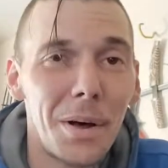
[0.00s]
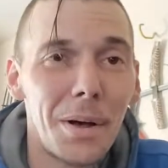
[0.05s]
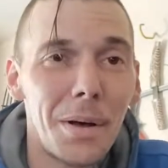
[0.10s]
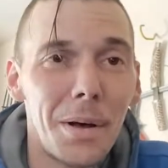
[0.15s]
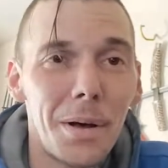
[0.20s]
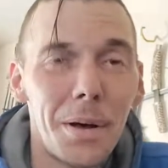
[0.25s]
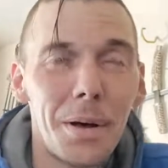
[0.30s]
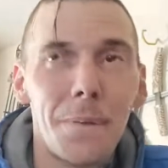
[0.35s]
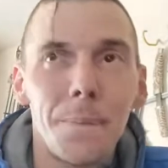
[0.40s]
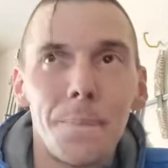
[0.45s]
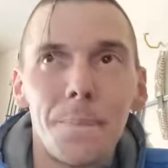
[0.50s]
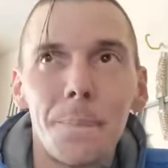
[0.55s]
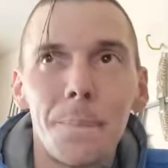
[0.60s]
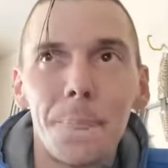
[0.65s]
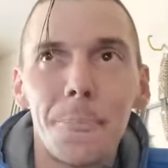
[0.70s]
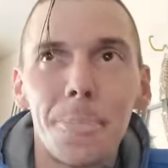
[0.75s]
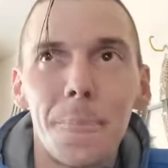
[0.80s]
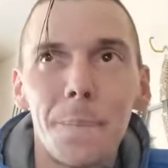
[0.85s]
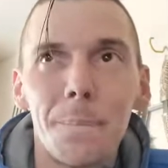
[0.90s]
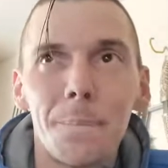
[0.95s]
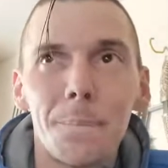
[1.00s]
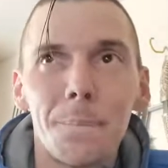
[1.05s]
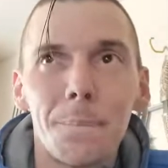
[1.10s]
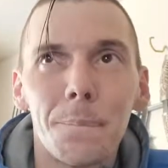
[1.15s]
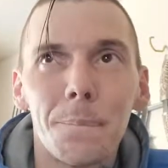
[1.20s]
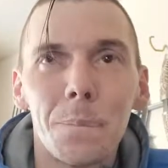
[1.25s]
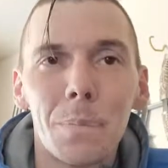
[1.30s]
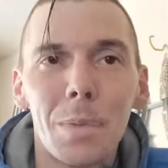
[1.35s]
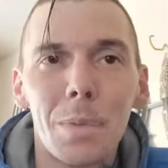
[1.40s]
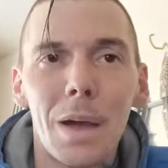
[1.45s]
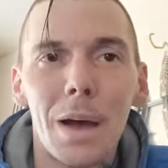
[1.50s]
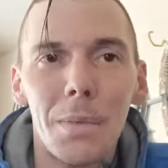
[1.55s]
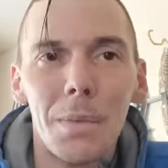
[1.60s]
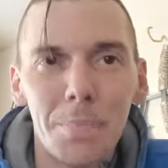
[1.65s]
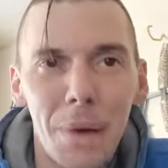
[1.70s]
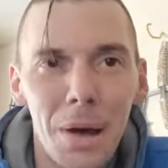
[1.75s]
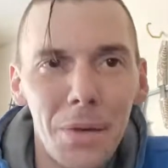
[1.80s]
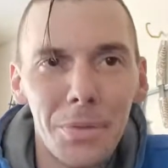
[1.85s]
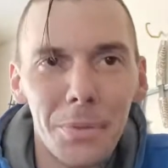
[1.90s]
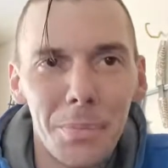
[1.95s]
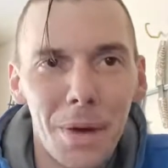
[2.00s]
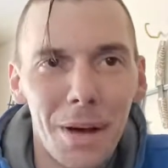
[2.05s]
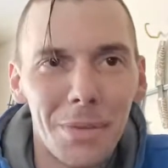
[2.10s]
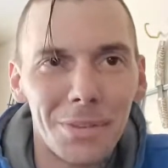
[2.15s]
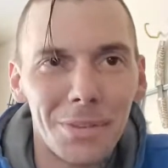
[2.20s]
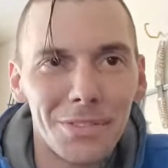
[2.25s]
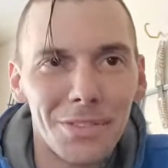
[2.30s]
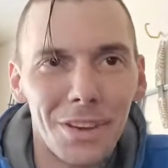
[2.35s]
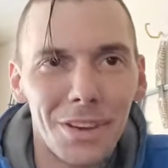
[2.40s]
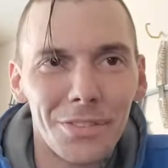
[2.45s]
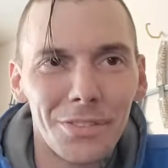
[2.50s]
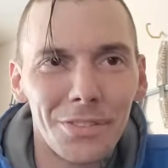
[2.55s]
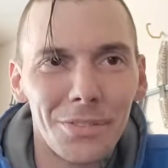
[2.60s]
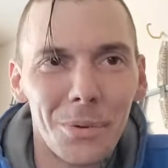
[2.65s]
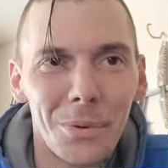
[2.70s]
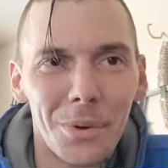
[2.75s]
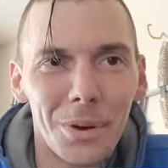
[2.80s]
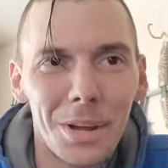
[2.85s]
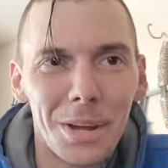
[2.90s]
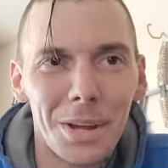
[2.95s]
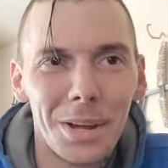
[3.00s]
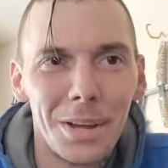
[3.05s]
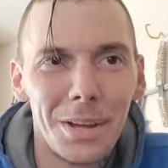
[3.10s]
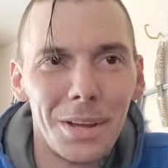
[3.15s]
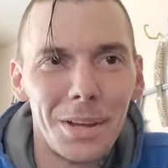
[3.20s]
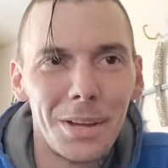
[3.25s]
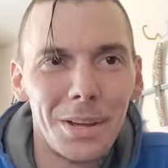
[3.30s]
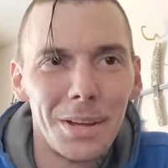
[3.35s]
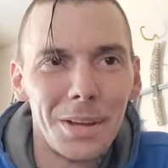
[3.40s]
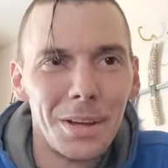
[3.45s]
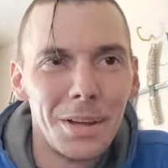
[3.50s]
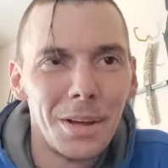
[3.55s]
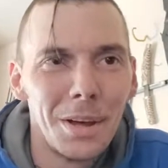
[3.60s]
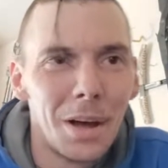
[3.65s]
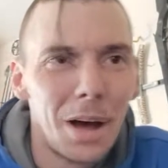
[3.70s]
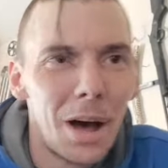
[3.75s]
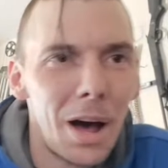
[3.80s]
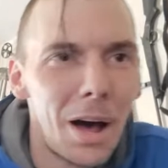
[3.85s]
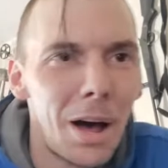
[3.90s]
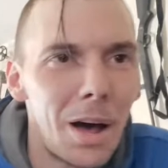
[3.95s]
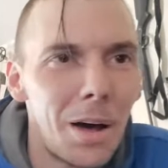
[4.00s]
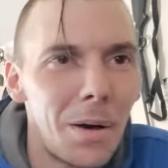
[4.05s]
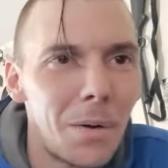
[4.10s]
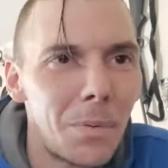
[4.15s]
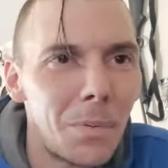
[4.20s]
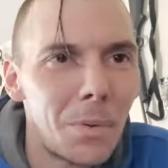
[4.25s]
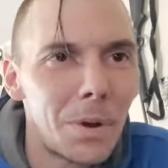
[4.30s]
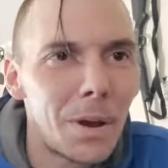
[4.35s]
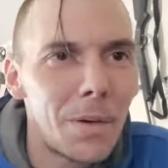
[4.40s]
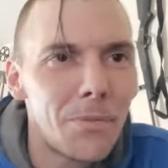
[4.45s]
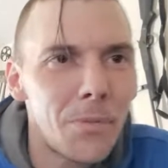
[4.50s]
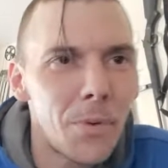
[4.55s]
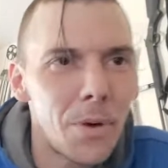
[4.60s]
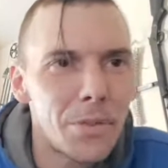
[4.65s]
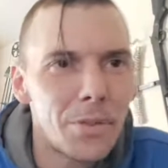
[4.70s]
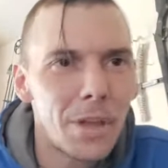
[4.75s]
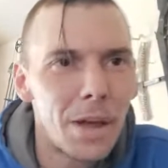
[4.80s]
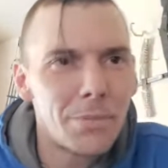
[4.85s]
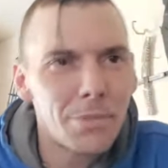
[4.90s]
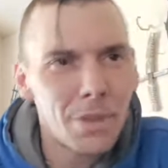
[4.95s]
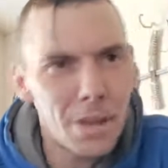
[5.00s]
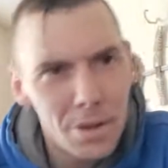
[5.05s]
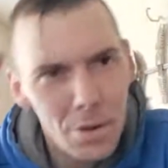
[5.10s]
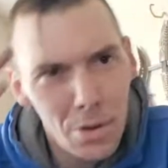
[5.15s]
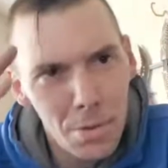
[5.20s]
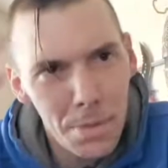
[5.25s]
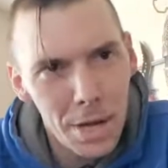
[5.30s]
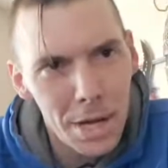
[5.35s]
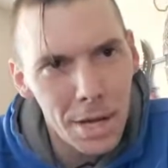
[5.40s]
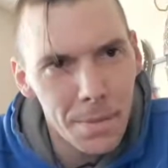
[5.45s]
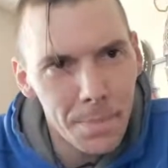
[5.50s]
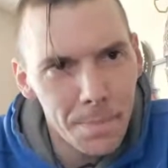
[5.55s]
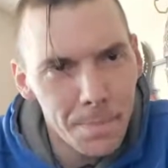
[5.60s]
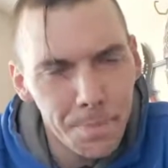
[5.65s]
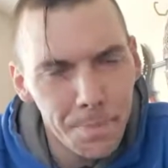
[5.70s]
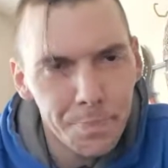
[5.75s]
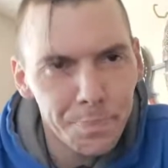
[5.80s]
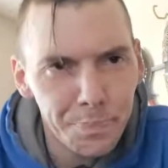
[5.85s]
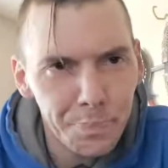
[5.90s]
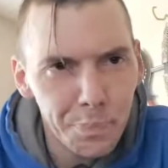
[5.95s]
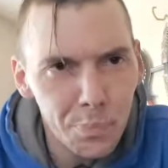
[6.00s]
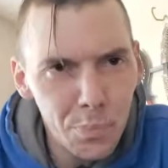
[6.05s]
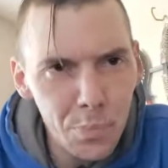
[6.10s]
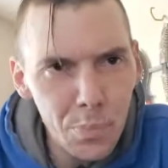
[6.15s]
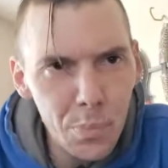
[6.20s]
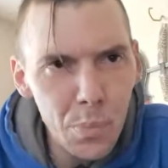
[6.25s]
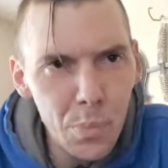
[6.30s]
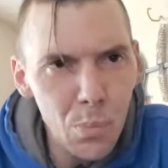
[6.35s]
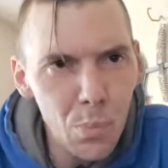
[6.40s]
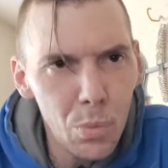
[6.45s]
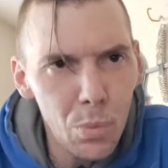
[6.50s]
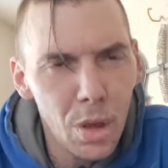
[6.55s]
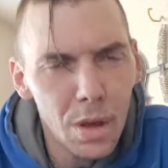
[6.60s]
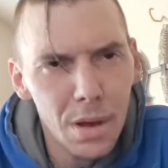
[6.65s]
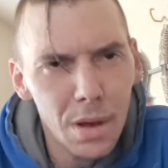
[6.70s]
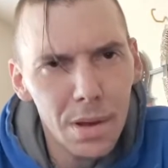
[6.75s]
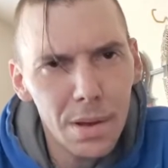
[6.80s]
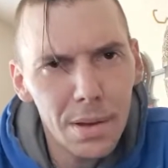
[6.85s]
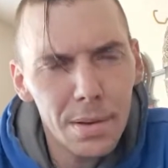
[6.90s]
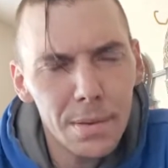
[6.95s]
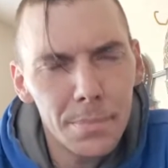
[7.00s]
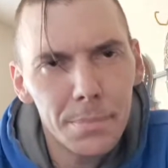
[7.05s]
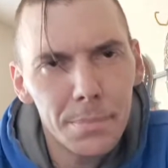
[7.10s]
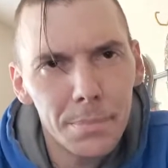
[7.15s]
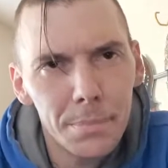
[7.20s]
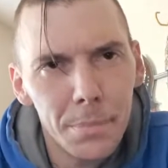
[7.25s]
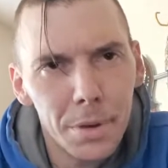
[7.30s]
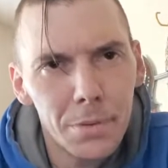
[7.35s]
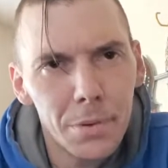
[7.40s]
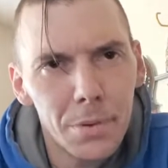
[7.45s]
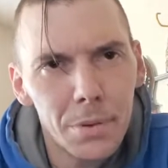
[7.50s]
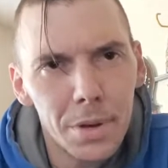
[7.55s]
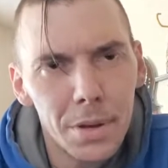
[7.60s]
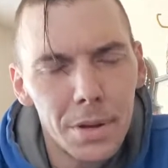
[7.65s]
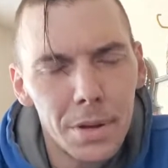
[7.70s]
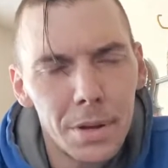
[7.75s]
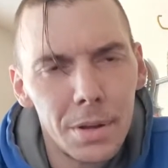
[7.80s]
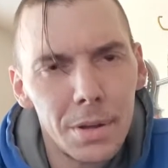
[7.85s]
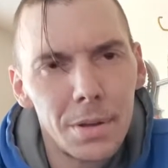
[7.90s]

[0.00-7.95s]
um about the Bob Lazar story. What up, Fourth Dams? How you doing, buddy? I'm doing good.